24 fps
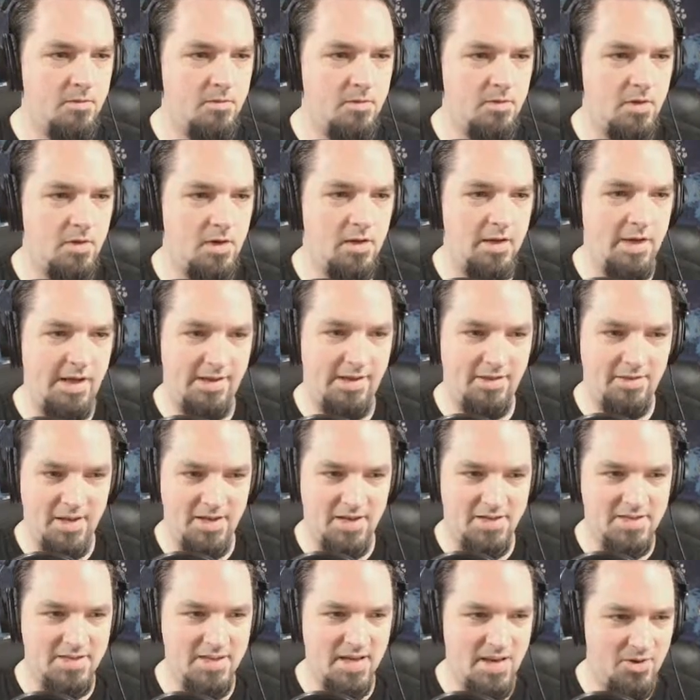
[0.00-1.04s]
I like
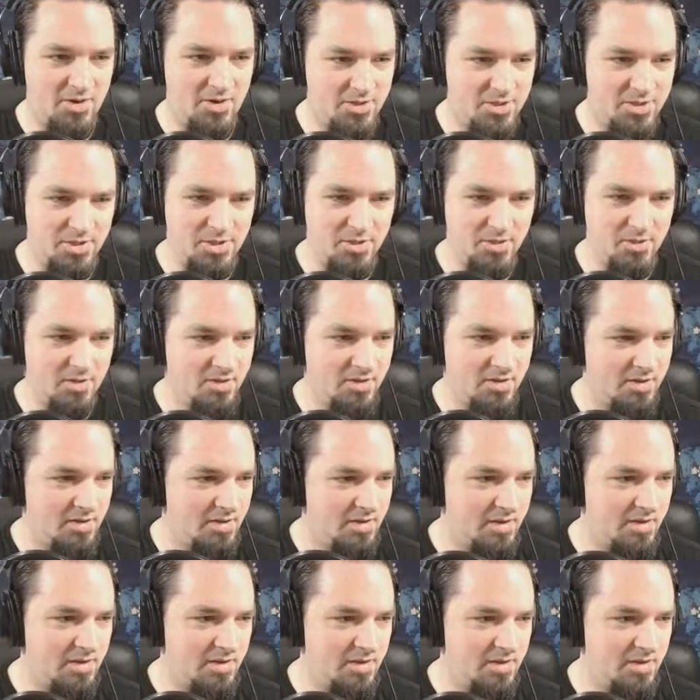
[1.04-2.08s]
that sound too.
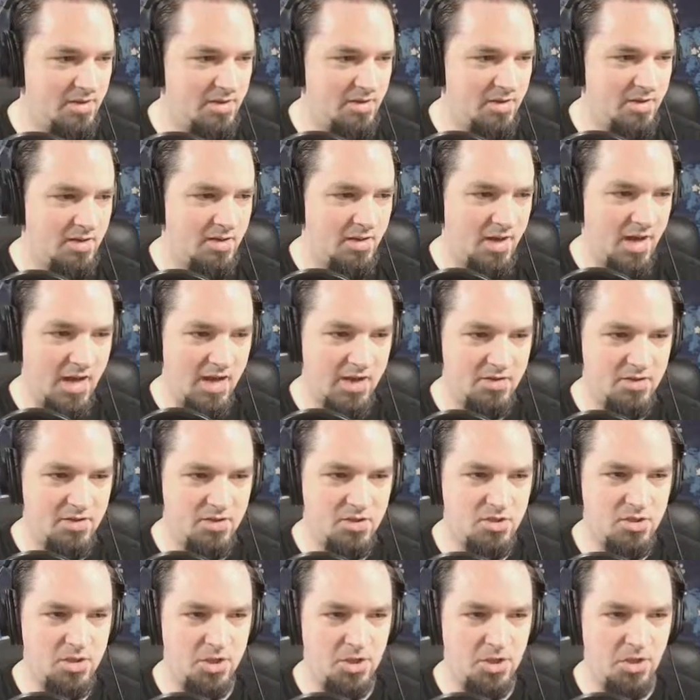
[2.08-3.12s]
And
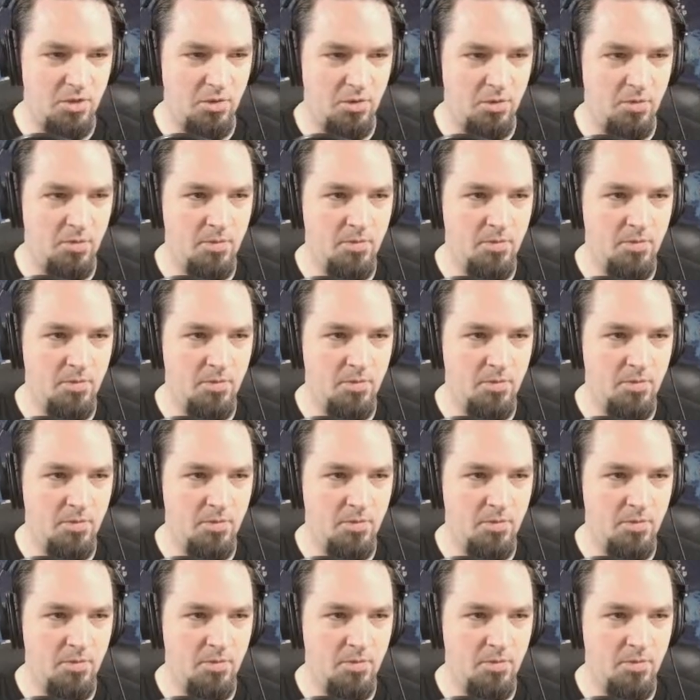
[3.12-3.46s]
2.